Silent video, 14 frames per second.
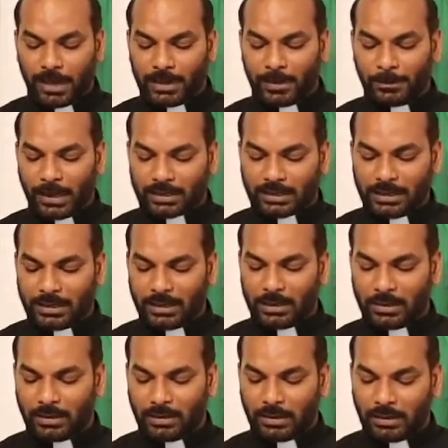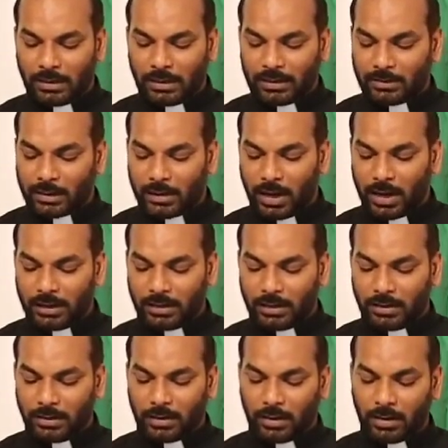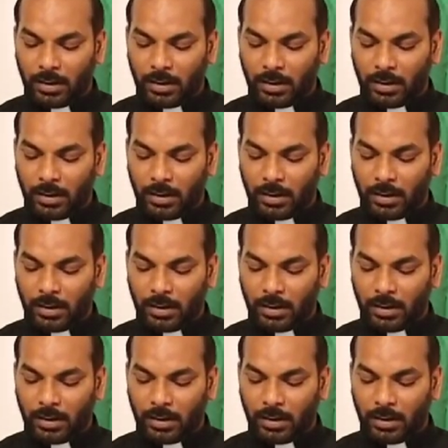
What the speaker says: Mary Magdalene in the garden,